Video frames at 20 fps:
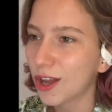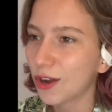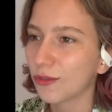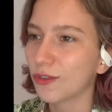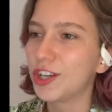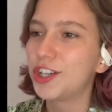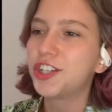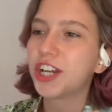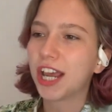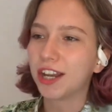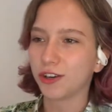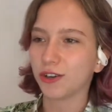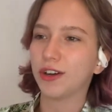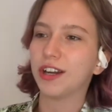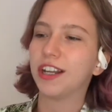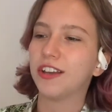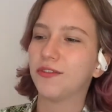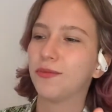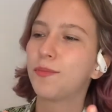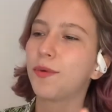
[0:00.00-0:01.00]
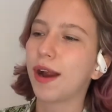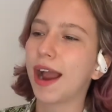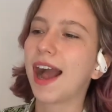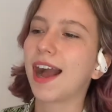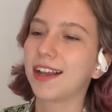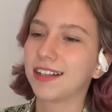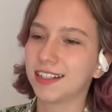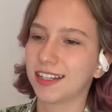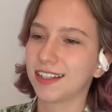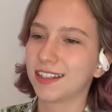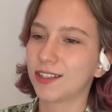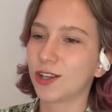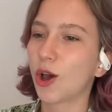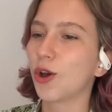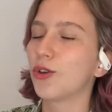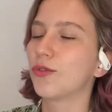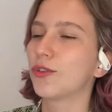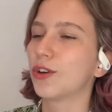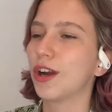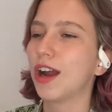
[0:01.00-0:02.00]
regenerative practice
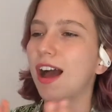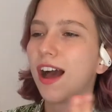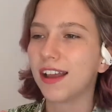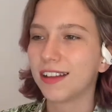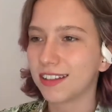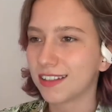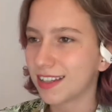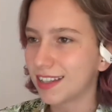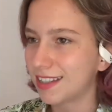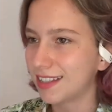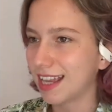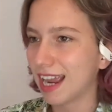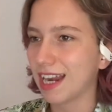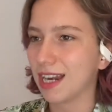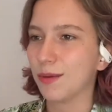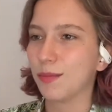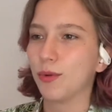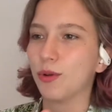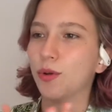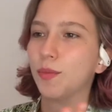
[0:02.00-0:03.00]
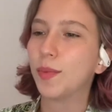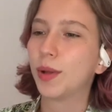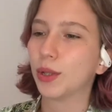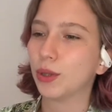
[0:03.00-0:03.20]
over unsustainable,